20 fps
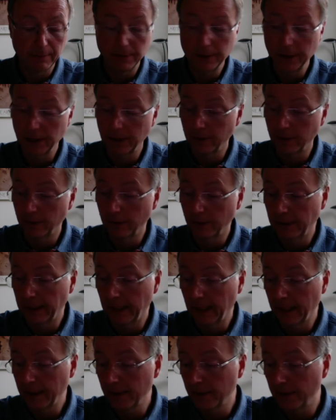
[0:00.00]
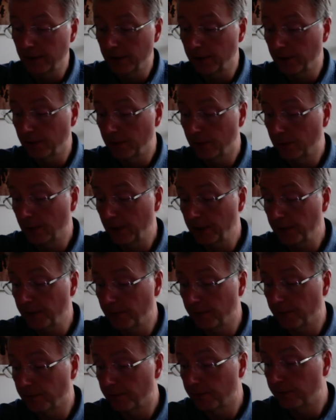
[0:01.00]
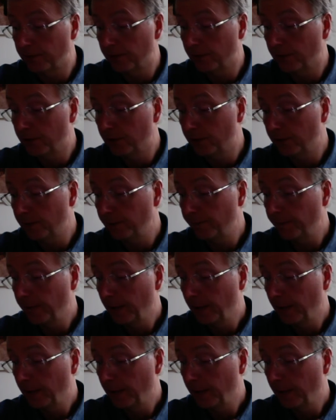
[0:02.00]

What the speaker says: So the answer to question 4,